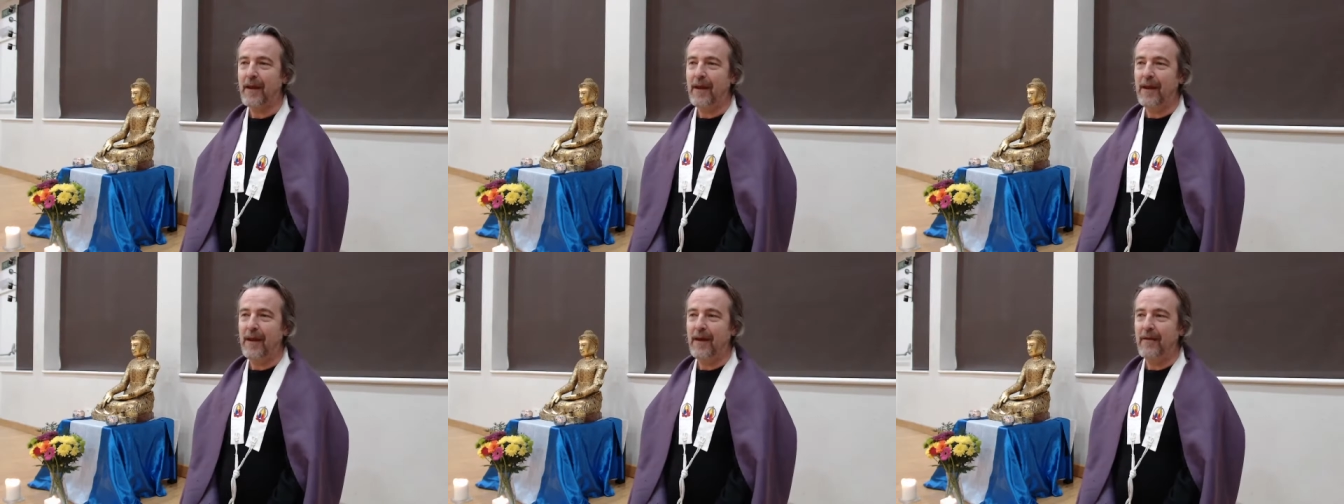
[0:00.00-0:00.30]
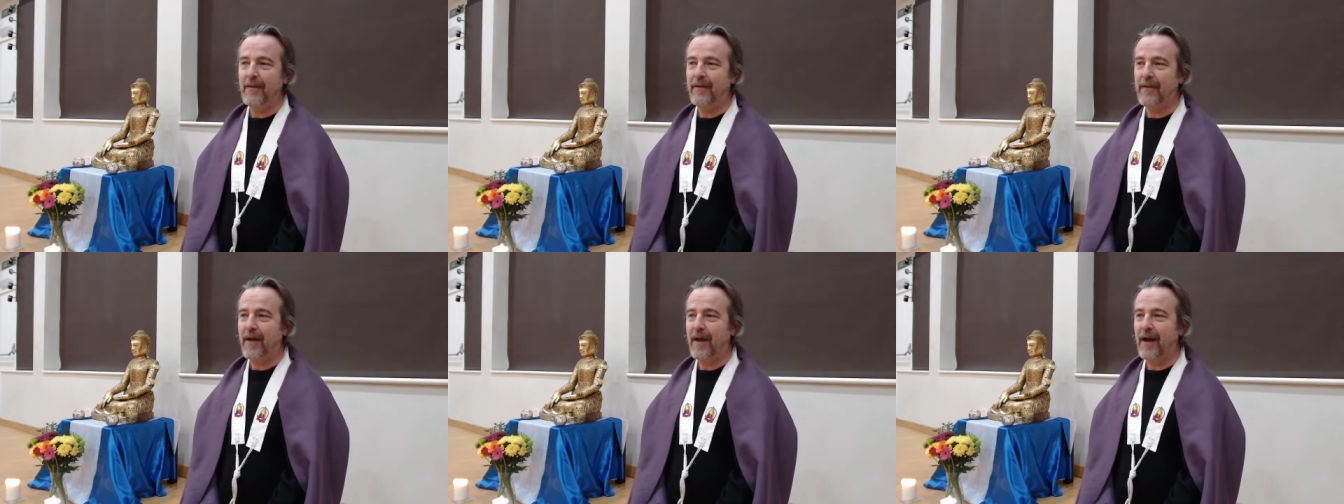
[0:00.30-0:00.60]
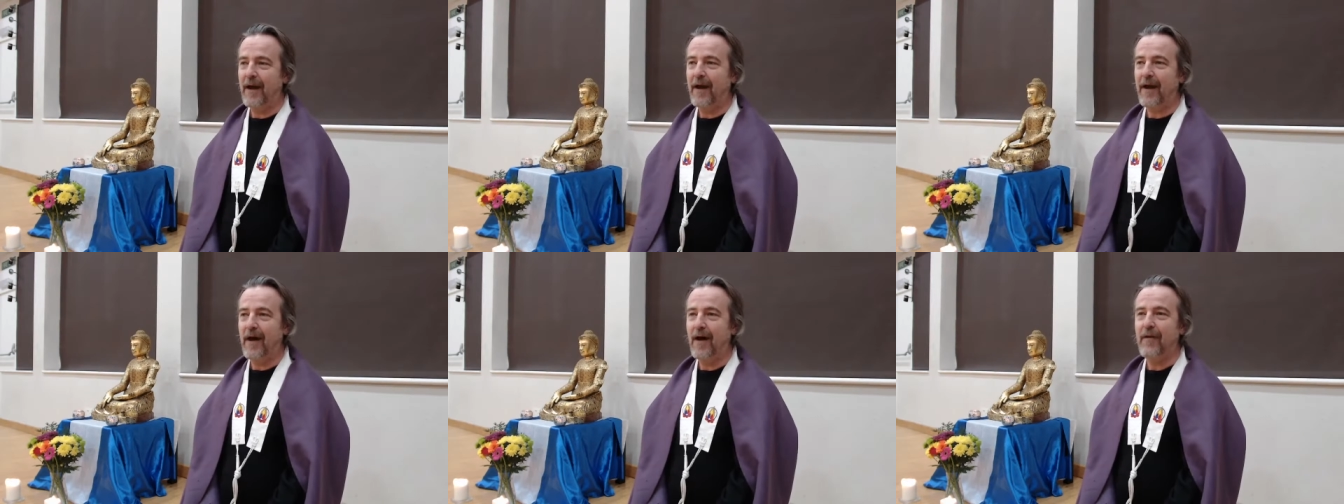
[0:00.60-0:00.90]
is
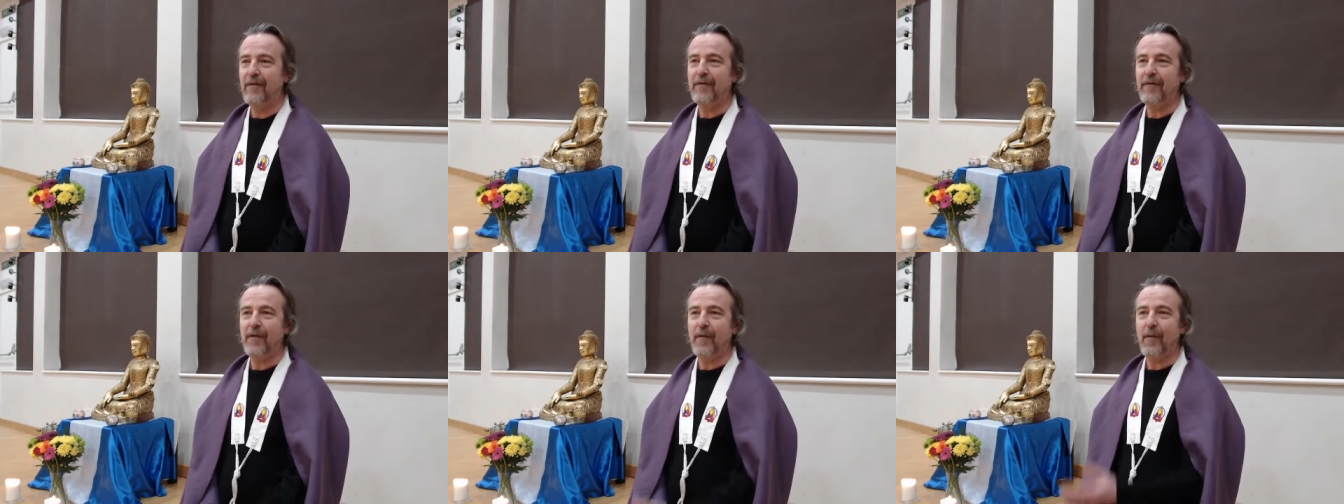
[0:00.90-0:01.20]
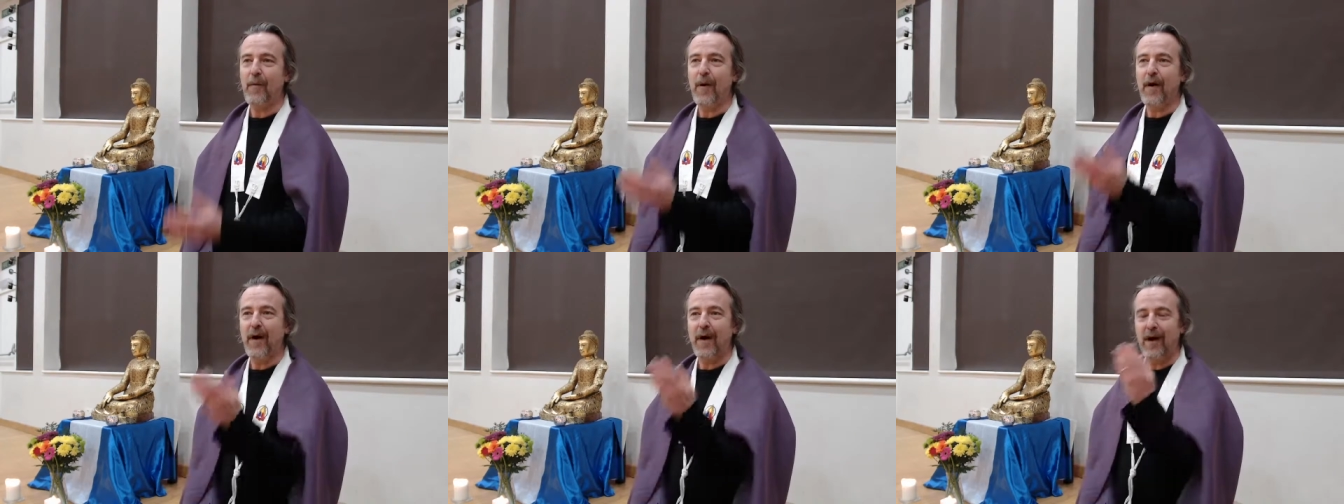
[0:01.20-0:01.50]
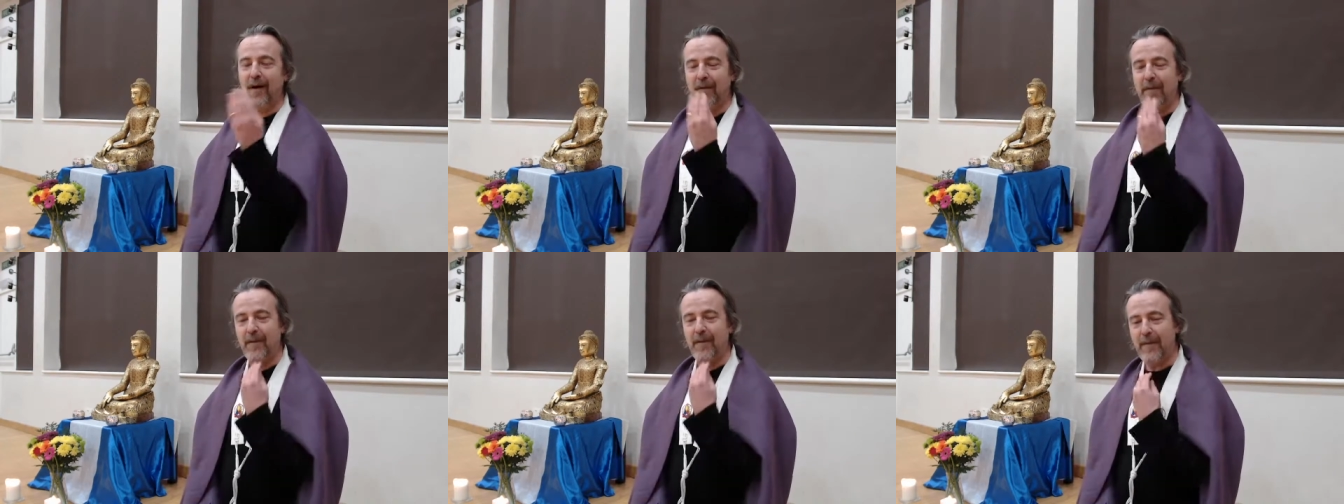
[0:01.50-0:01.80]
that after a
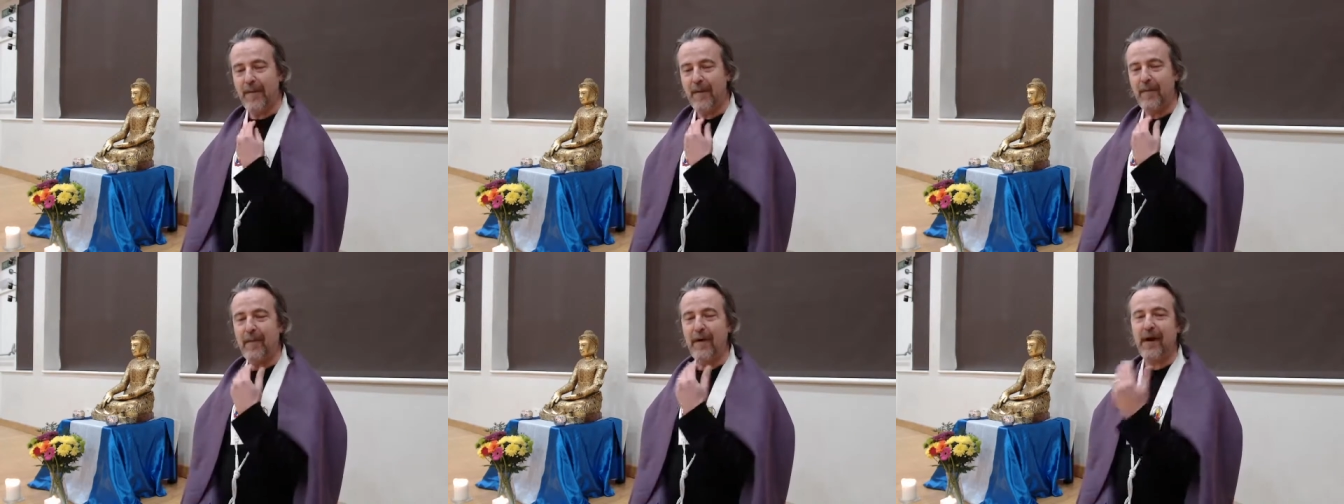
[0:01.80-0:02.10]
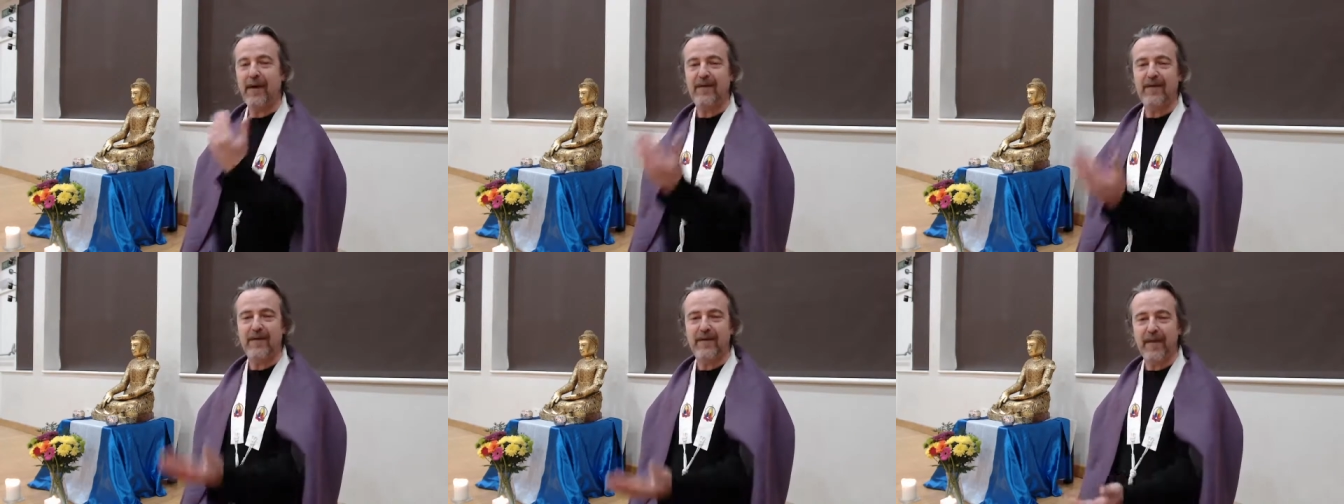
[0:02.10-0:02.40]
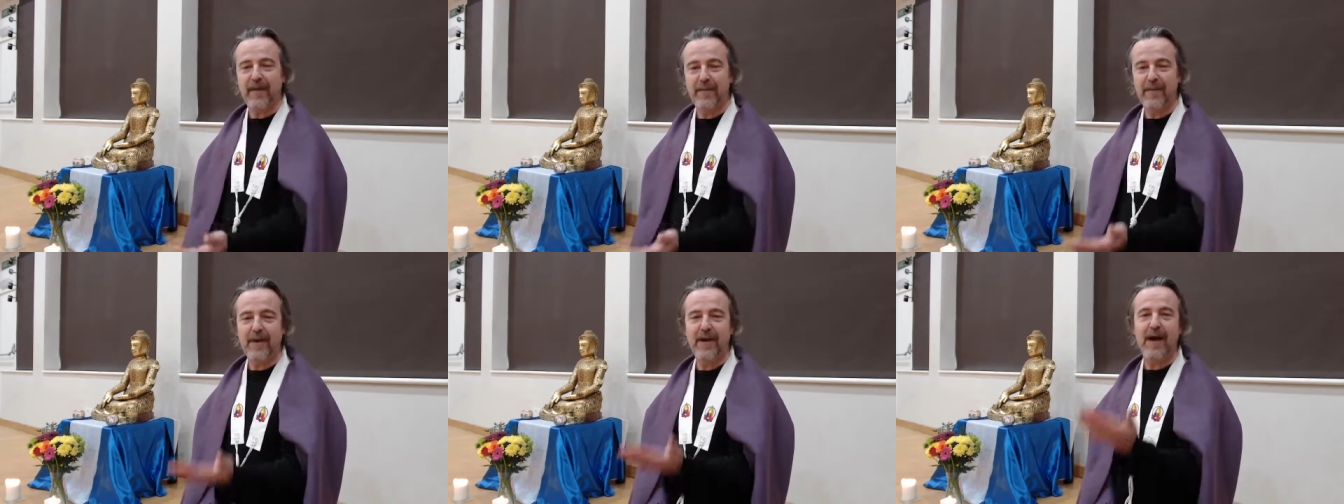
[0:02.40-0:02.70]
while the practice
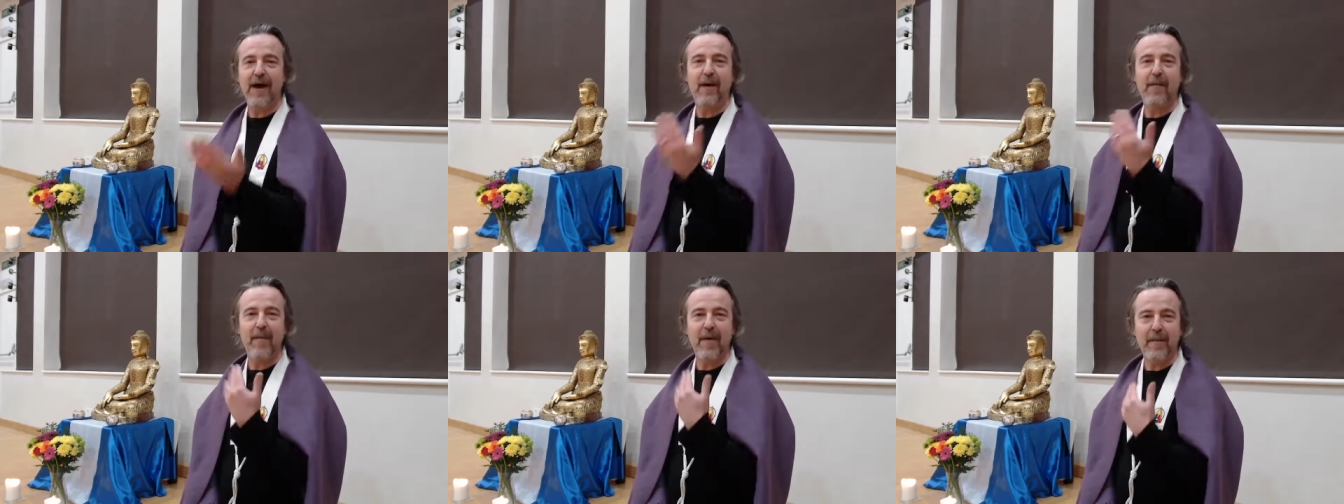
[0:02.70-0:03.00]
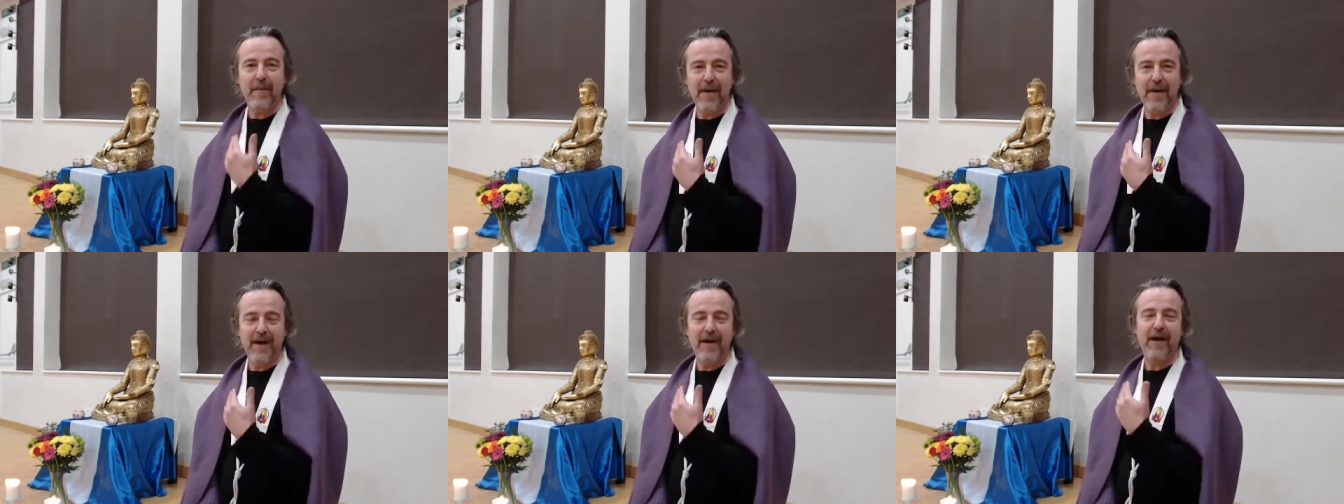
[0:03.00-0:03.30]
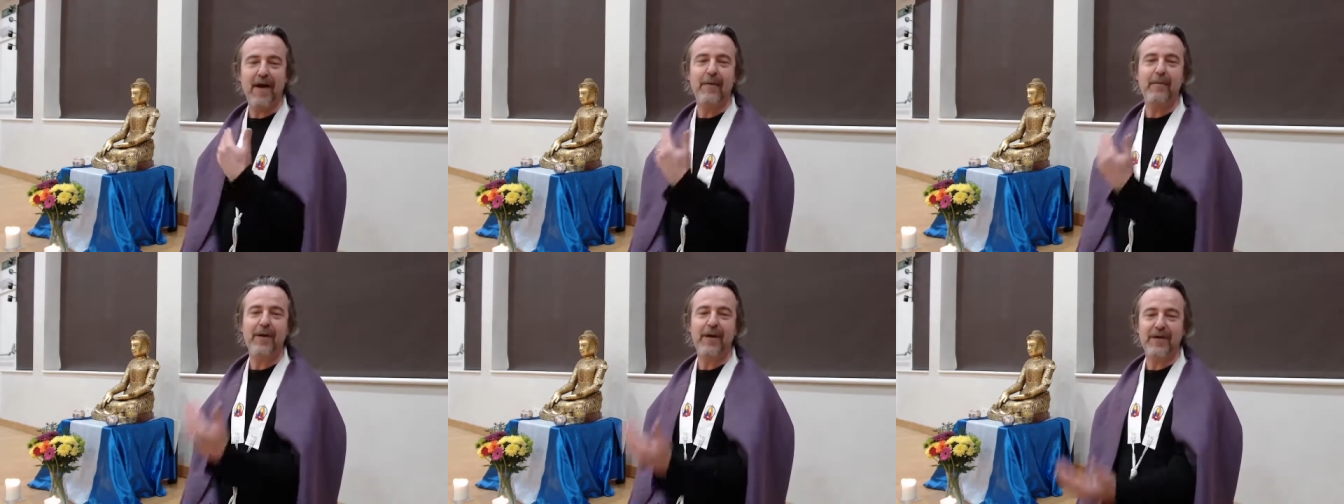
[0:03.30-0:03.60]
can become a bit
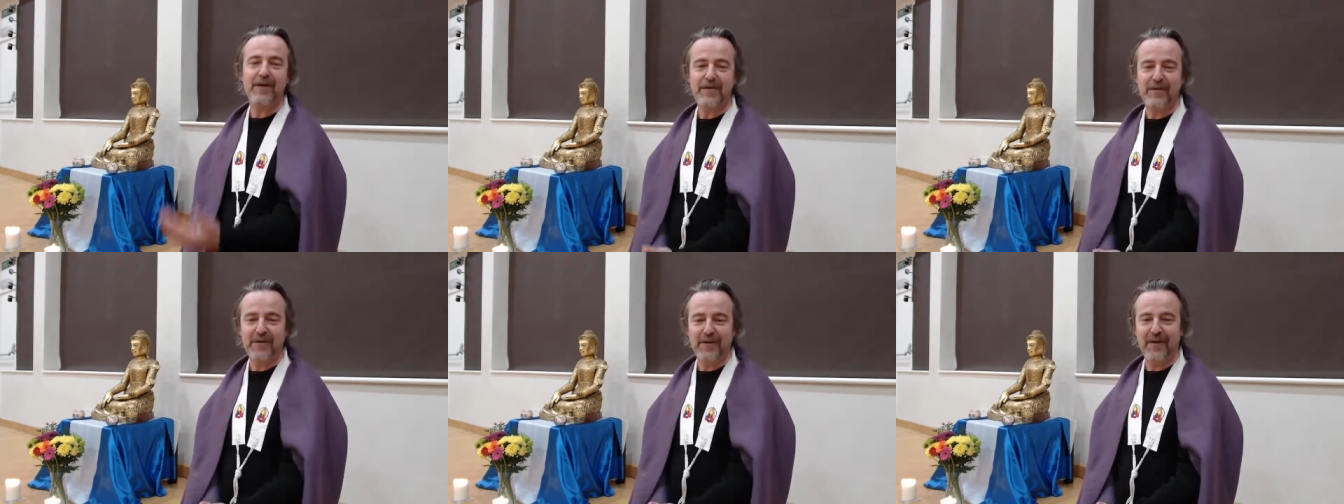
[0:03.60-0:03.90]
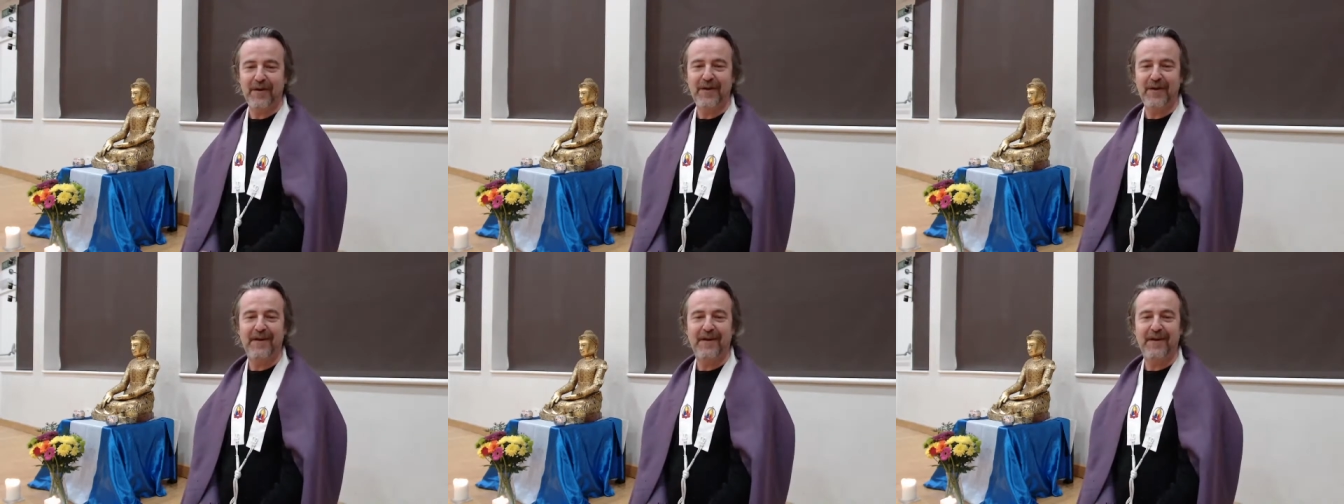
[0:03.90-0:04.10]
habitual.